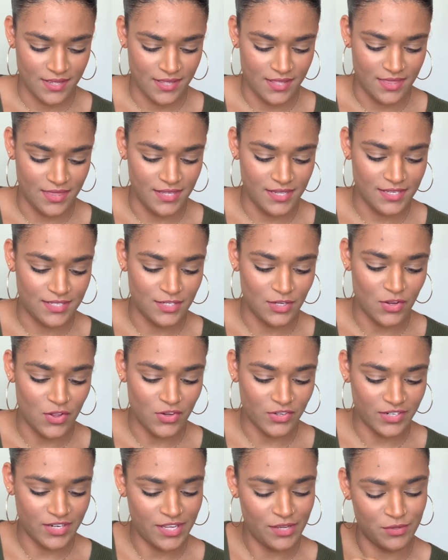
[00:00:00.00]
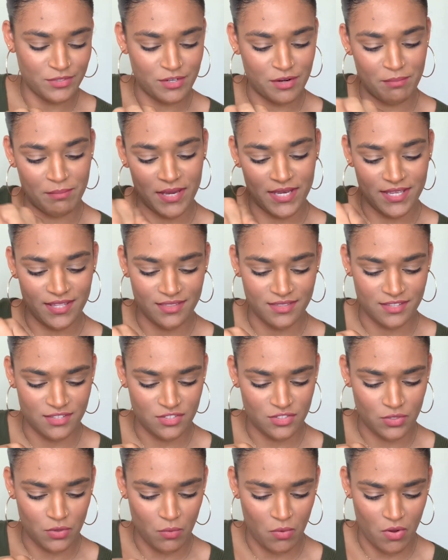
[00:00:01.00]
And these long nails are making
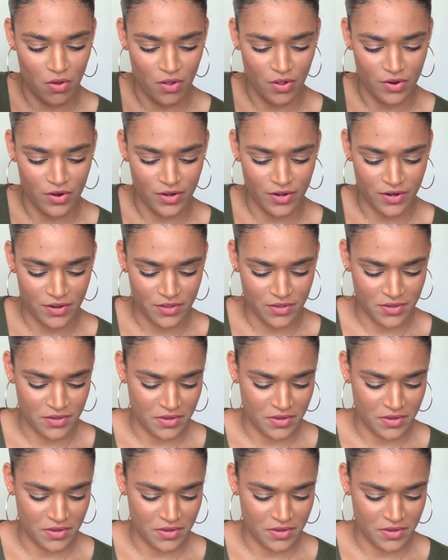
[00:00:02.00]
this so hard.